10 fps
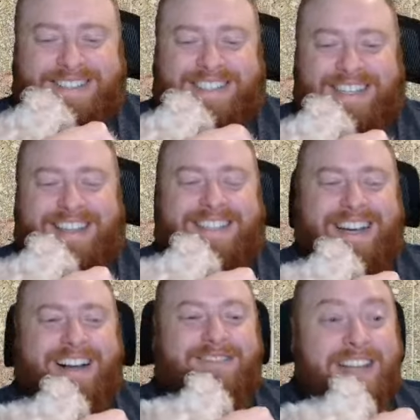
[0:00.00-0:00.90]
see the
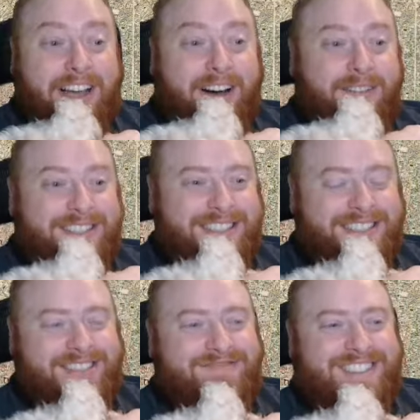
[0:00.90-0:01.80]
dog and be like, "Oh, we should
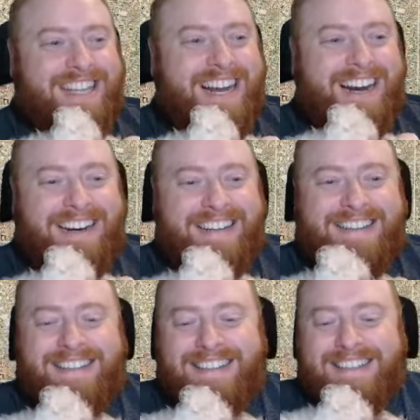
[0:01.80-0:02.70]
jump in there."
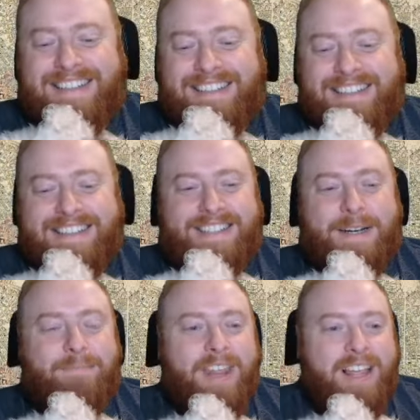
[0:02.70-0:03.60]

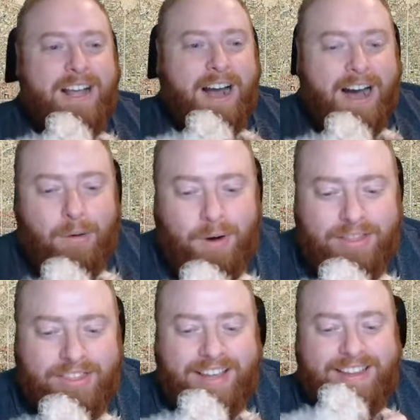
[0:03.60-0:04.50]
so, uh,
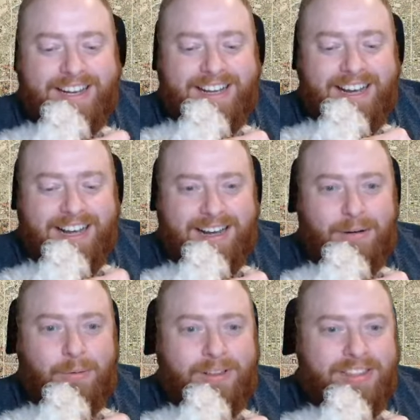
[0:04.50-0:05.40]
one thing that uh,
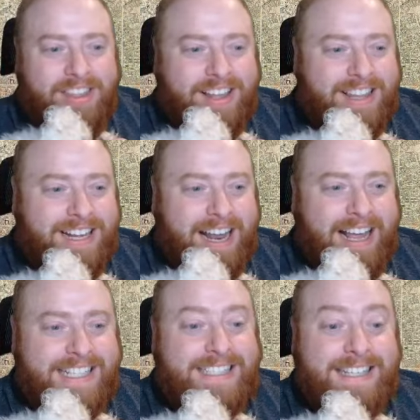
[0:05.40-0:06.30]
one thing that
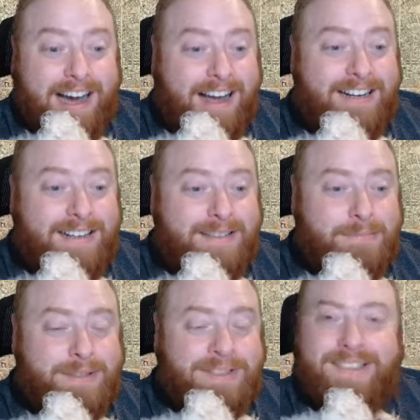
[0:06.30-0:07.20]
has not
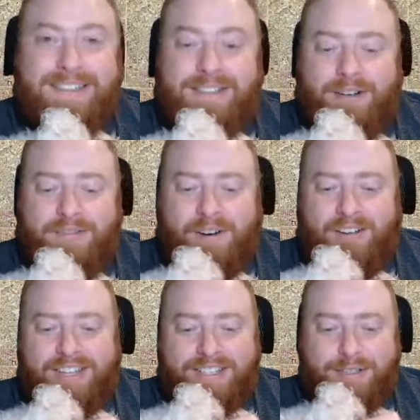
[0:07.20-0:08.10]
been done so far
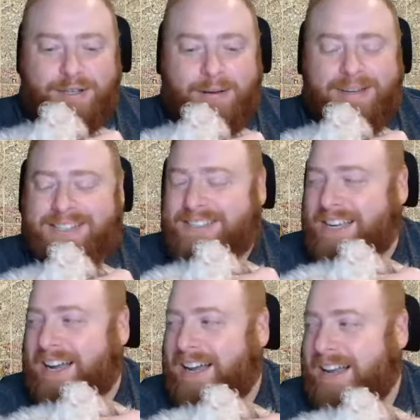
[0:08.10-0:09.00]
on this stream is,
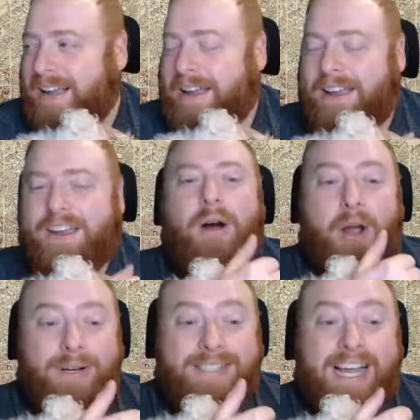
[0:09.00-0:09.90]
uh, you know, I
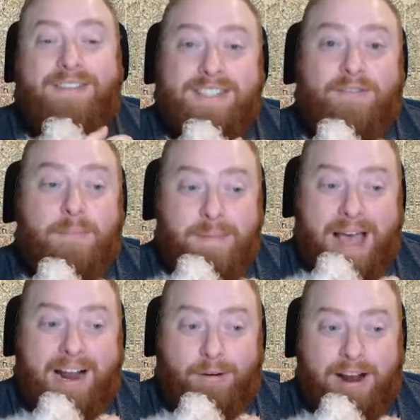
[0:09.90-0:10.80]
always have a different
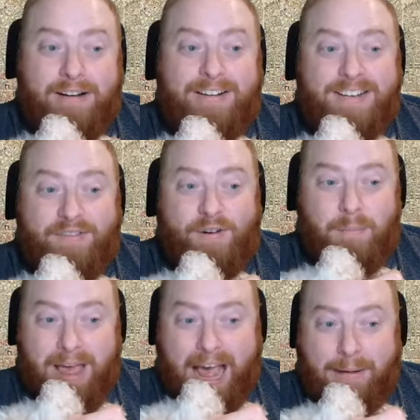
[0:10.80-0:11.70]
background, a different
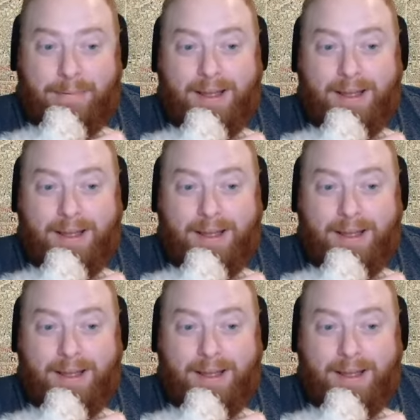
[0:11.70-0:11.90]
map,